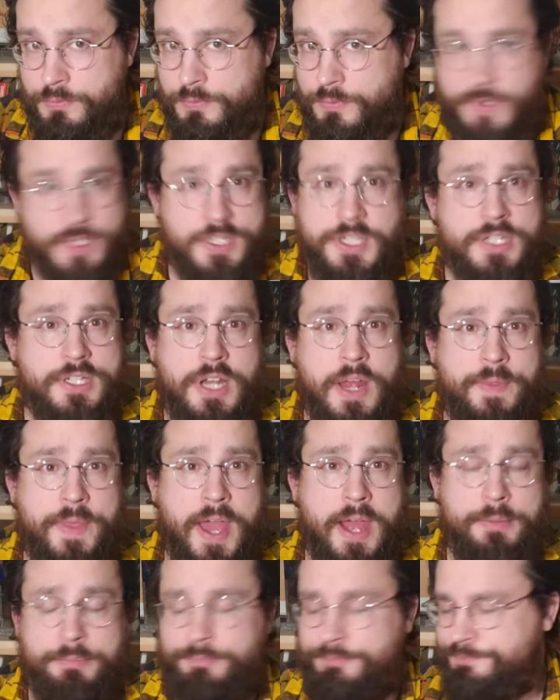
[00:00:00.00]
This is not
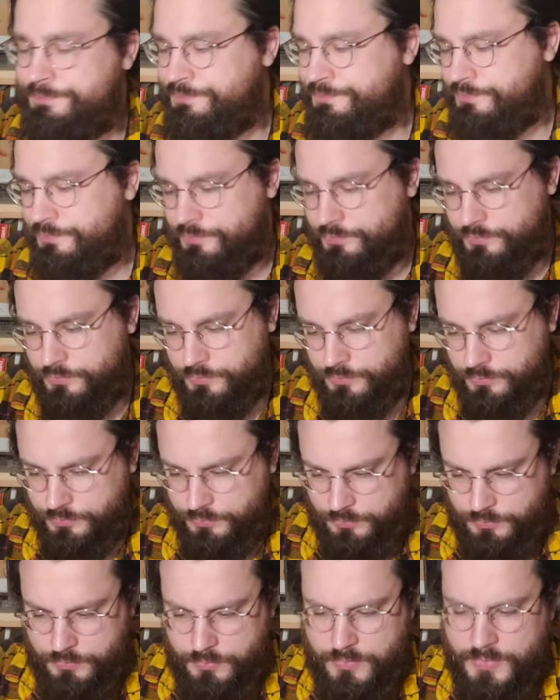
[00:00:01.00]
that.
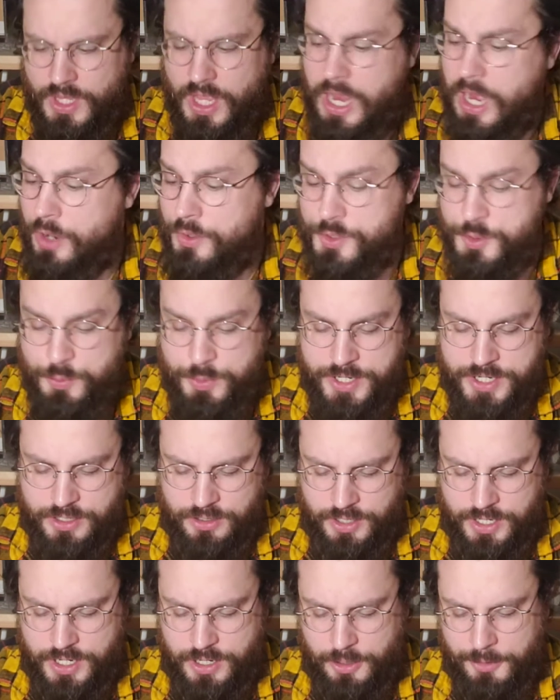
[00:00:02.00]
Our
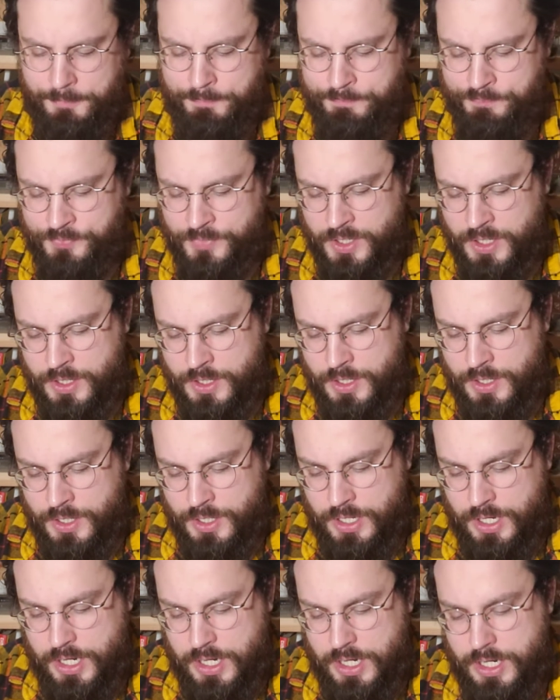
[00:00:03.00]
speaker here
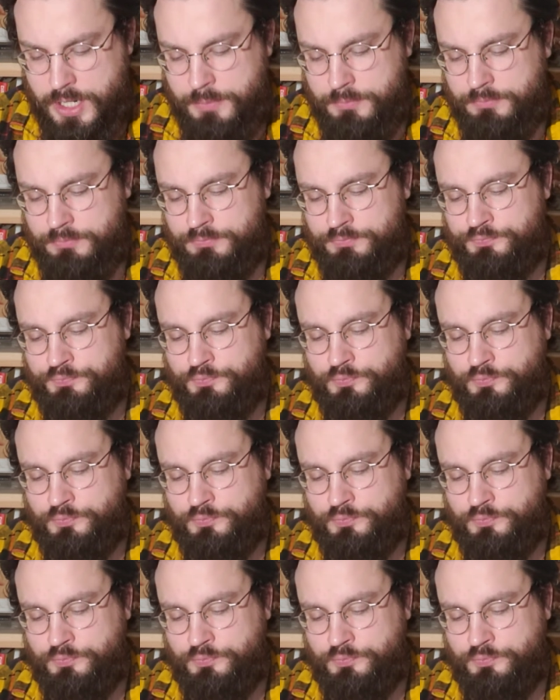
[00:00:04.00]
um,